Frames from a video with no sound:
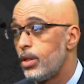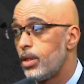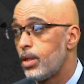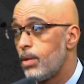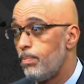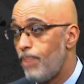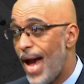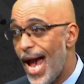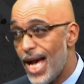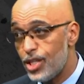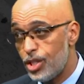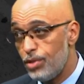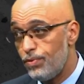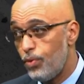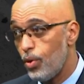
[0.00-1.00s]

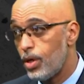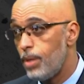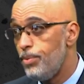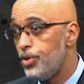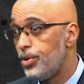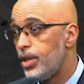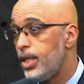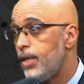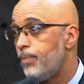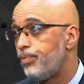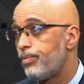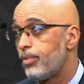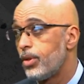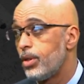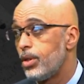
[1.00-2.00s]
compassion for community,
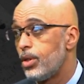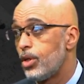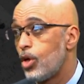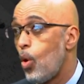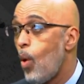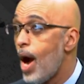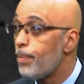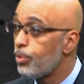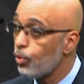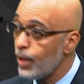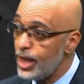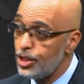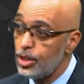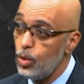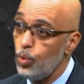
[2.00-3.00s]

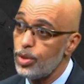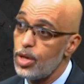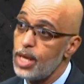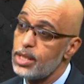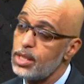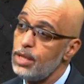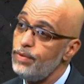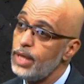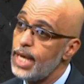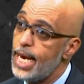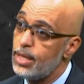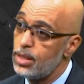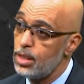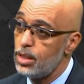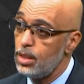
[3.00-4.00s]
cooperation with our civic
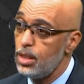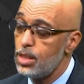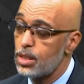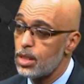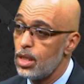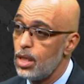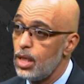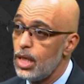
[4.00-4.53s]
entities,